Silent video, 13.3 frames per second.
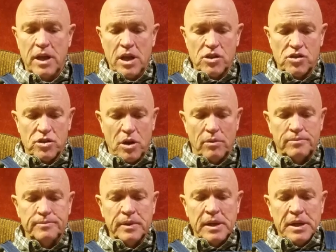So,
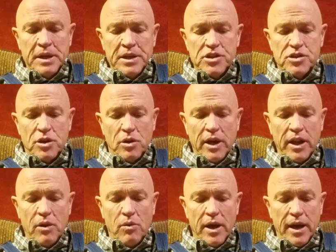so
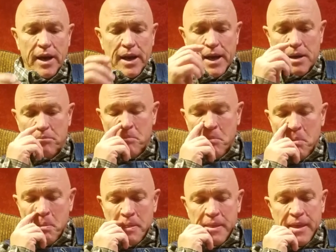anyway, um,
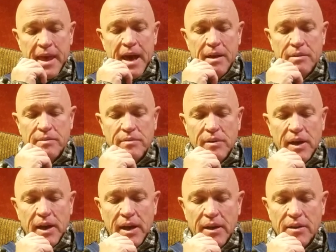yeah,
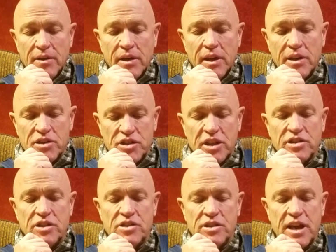uh, in
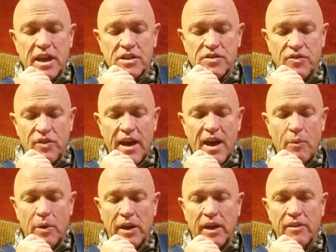60 seconds flat,
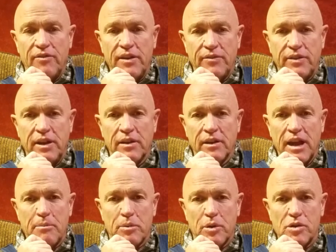we could get 15
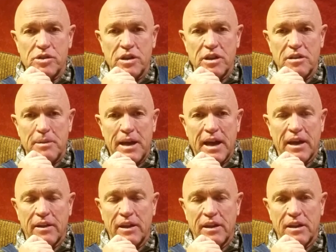laborers into the back
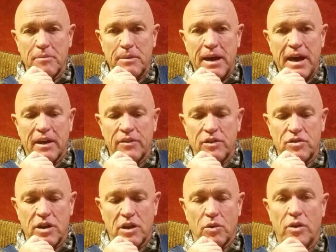into the back of the
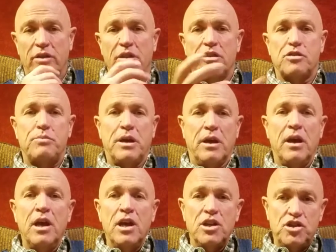truck or into this big
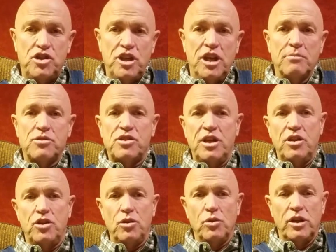GMC
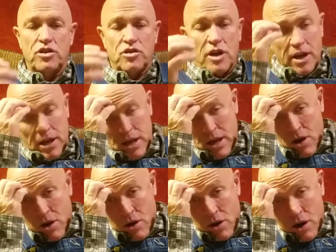dually truck
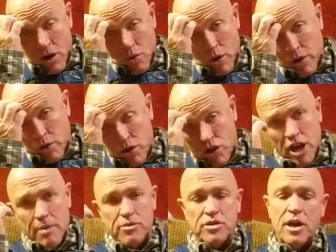on our way to a
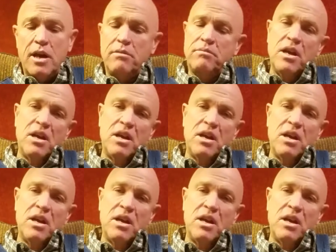job site.